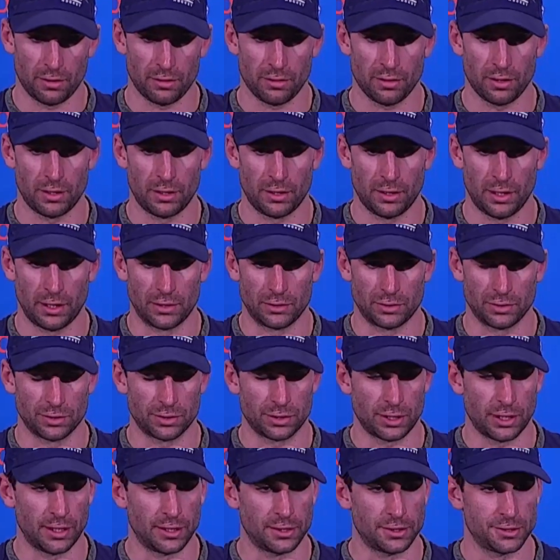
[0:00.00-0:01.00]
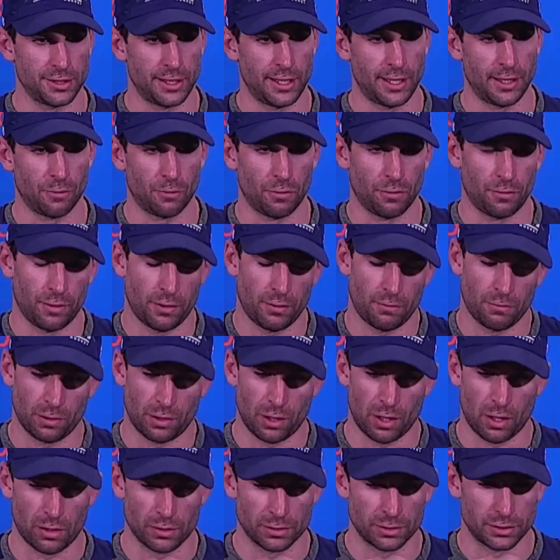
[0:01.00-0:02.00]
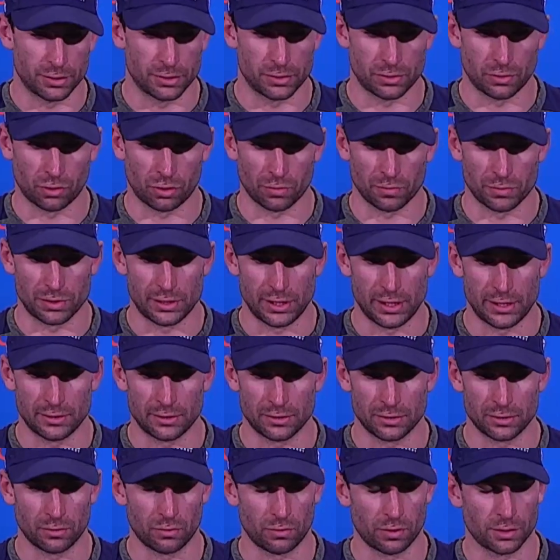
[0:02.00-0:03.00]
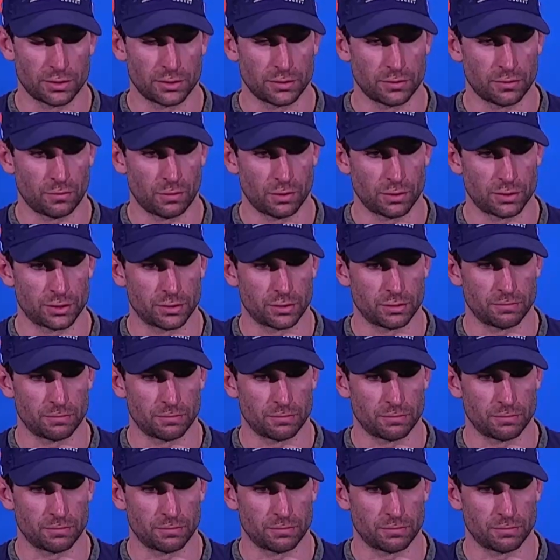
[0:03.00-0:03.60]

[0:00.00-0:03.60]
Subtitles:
and just kind of staying with it regardless of the circumstances or what's